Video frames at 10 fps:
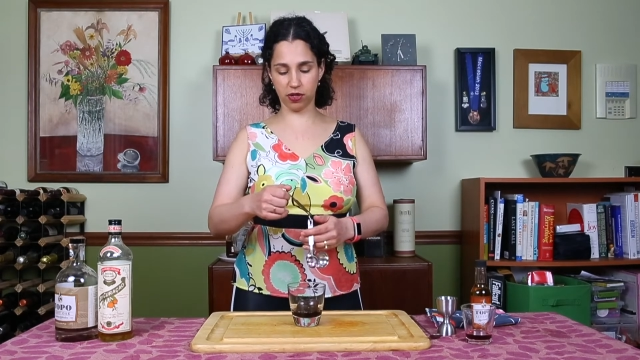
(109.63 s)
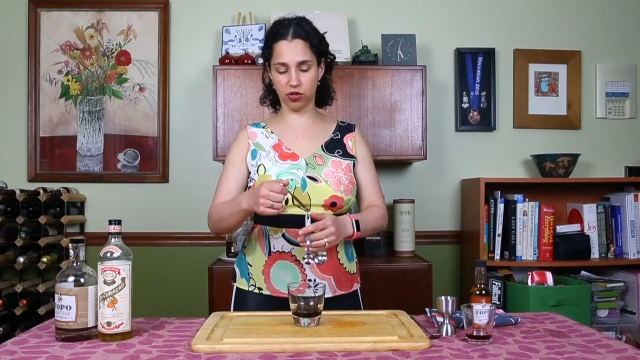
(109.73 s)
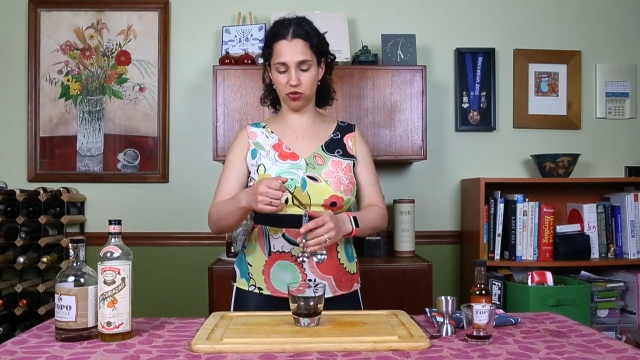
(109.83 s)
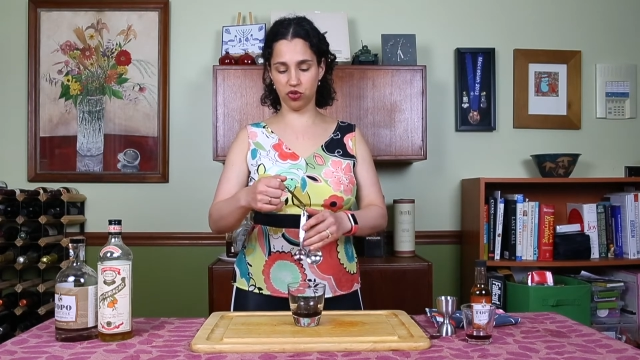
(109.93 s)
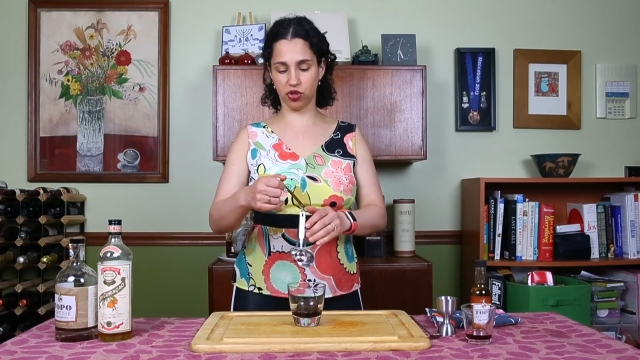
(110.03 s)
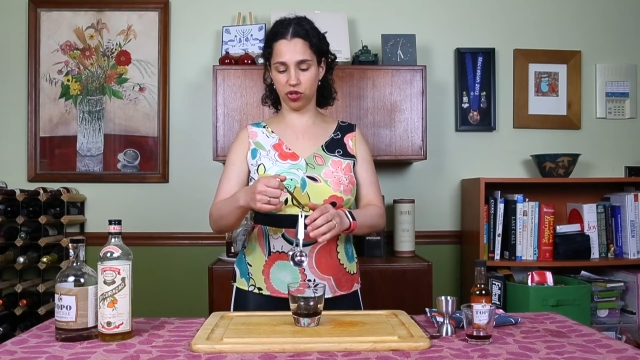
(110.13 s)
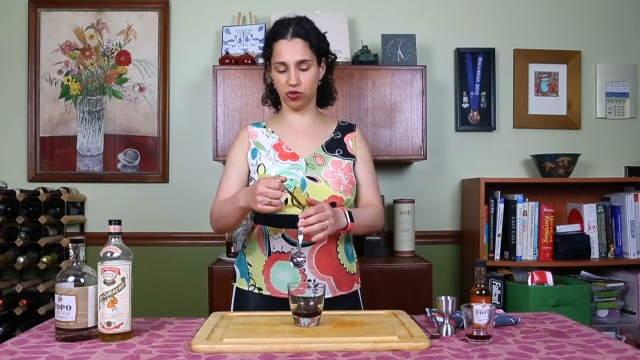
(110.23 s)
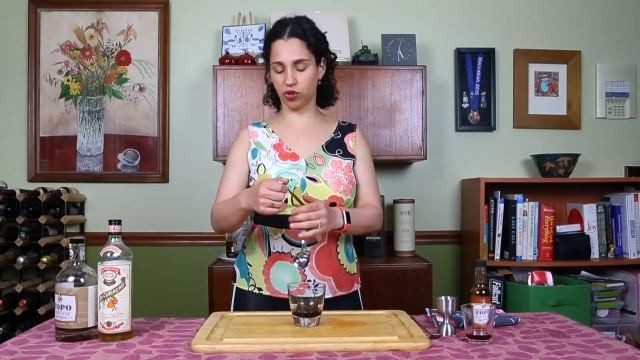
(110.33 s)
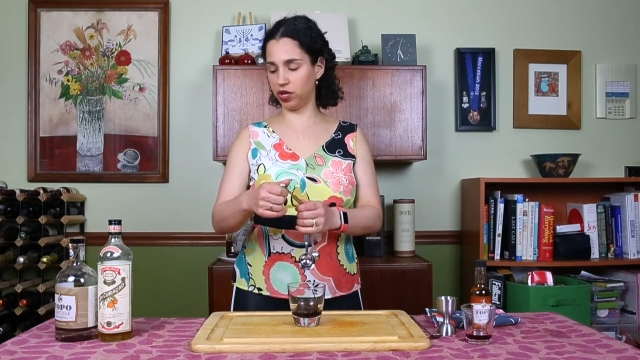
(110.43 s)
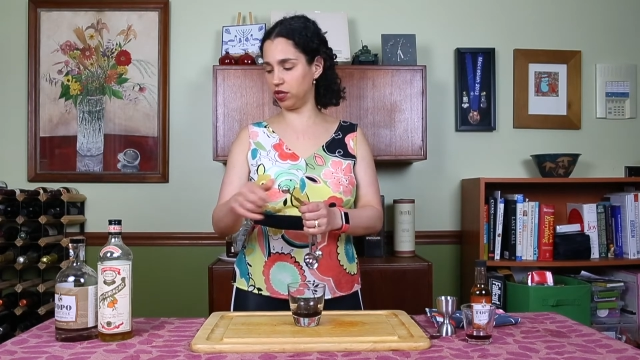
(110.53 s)
Use good
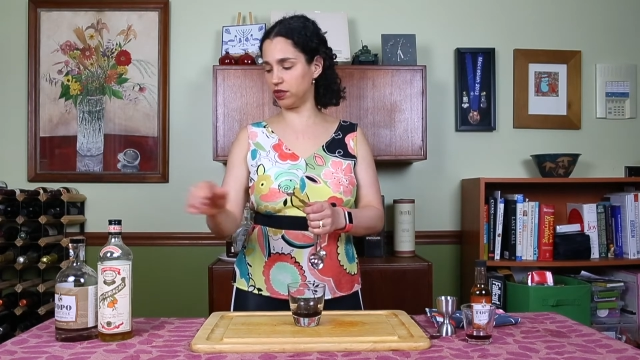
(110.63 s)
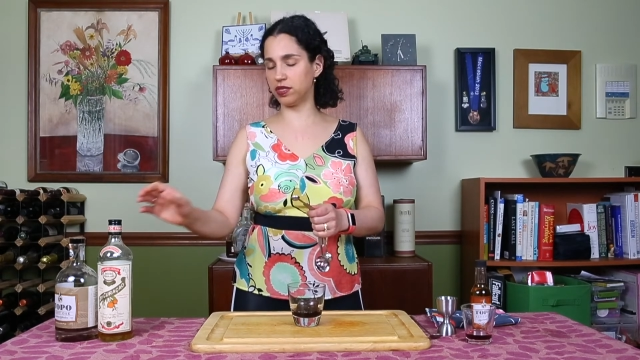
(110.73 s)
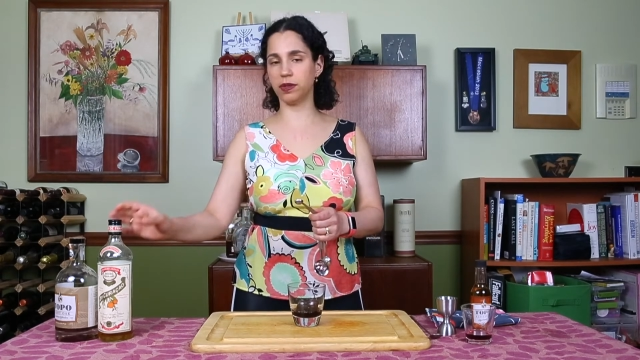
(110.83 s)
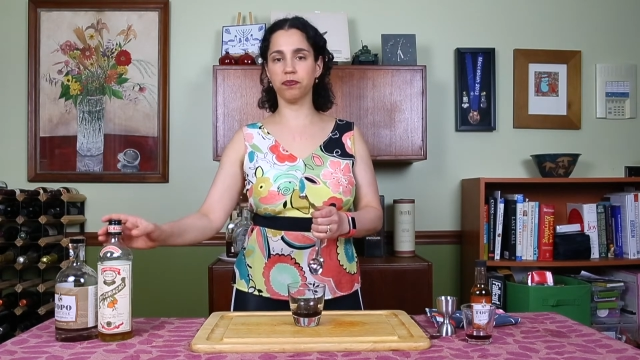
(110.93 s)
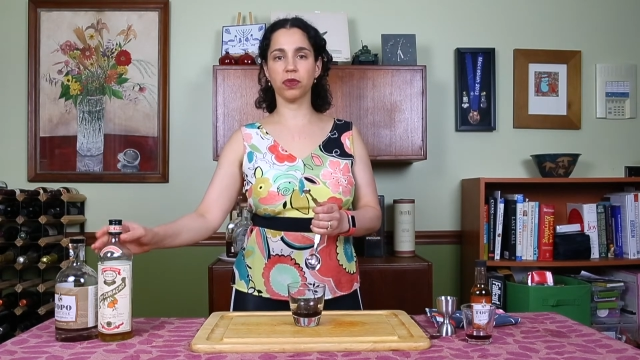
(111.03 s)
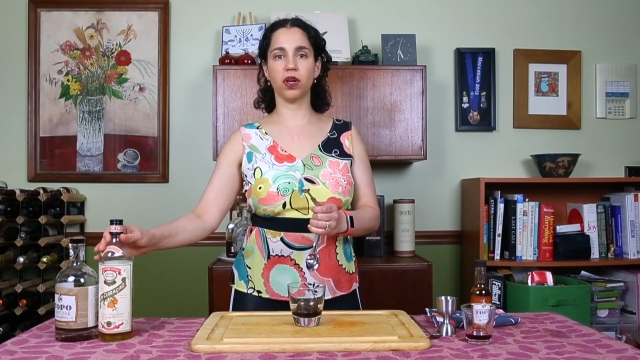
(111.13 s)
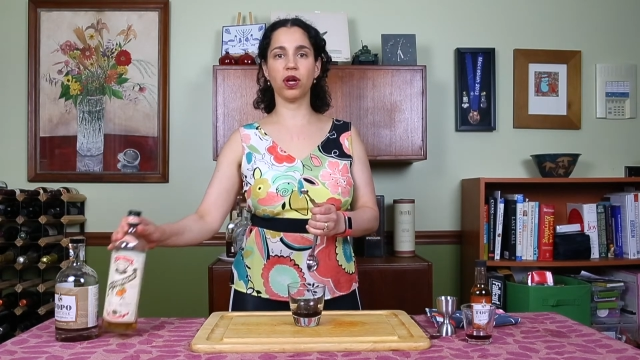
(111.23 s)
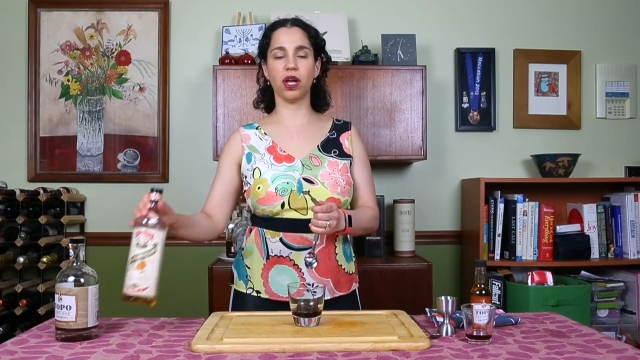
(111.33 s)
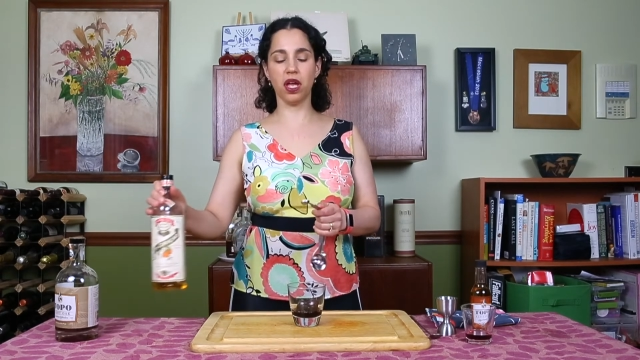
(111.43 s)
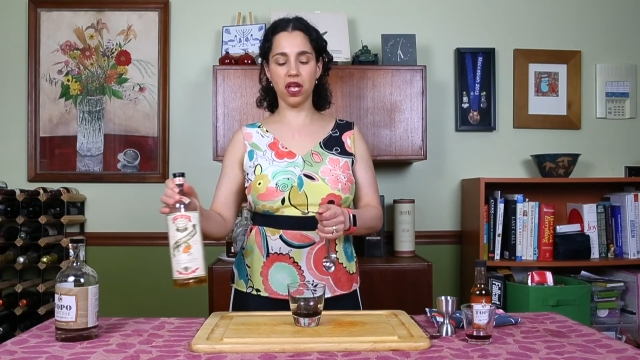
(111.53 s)
ingredients.
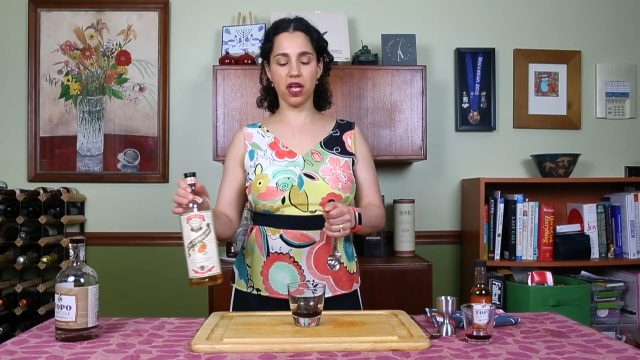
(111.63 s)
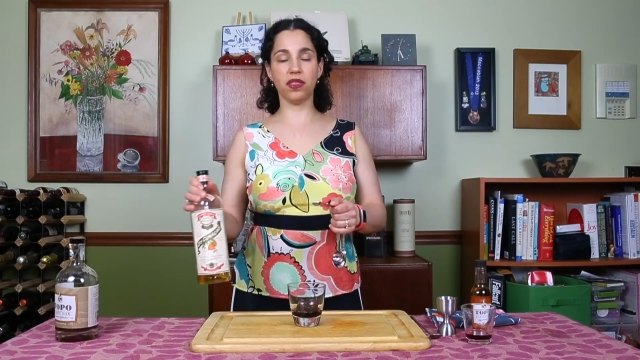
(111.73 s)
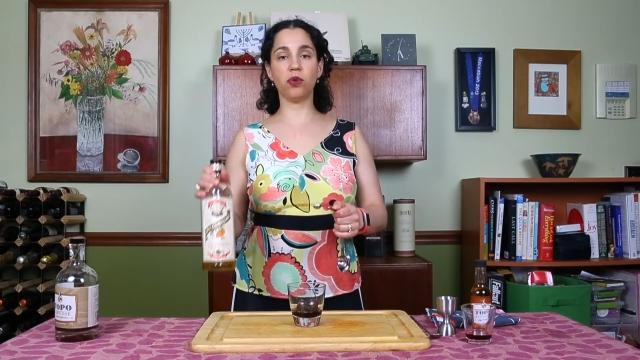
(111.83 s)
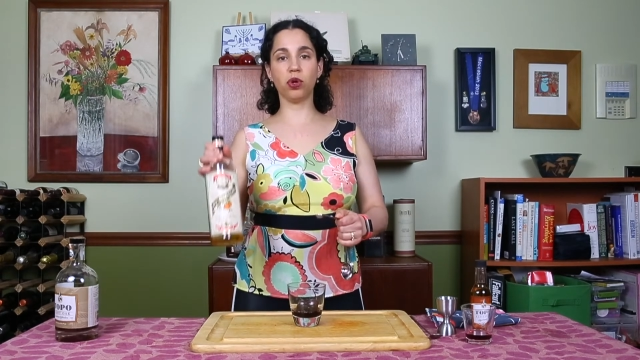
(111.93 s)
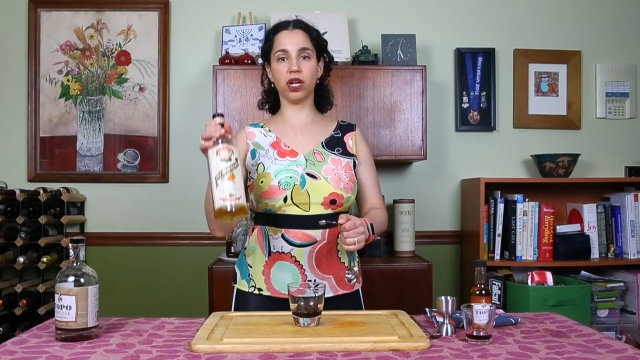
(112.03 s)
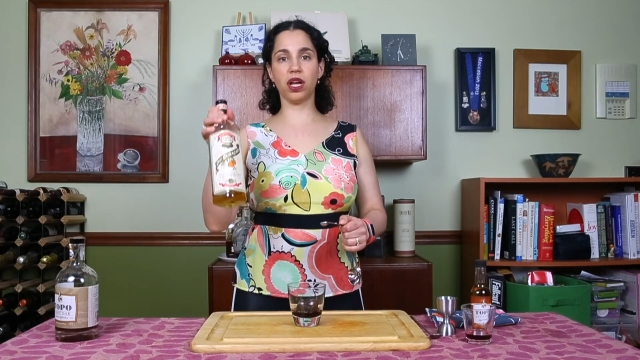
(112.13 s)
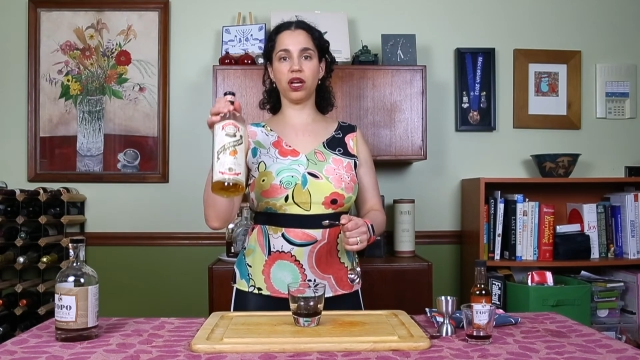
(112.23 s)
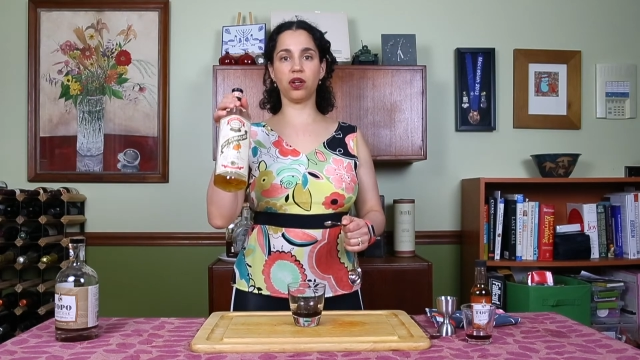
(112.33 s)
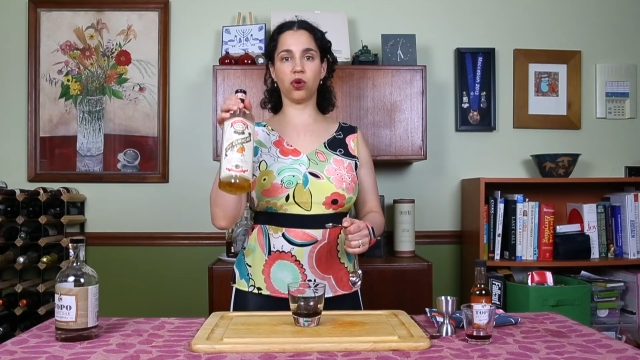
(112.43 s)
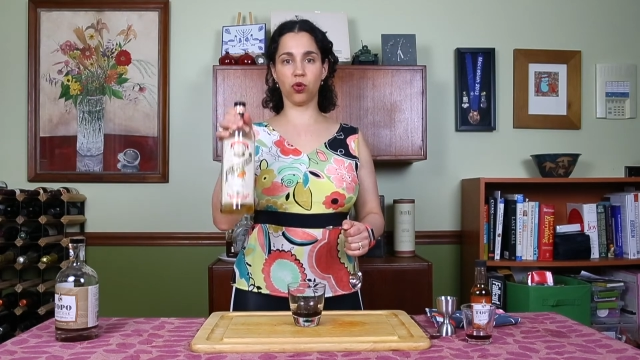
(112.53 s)
Okay, and then we're going to
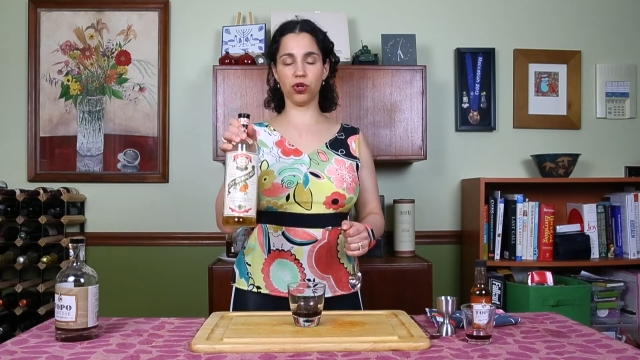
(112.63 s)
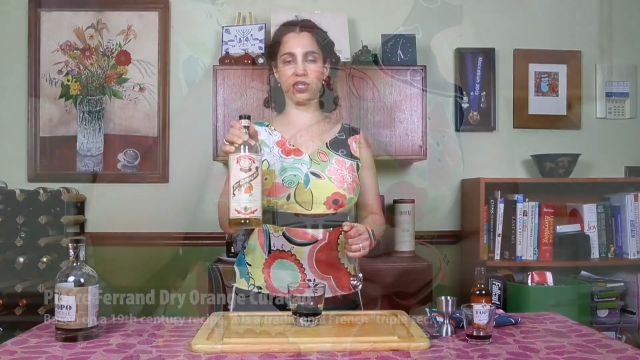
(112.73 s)
add a quarter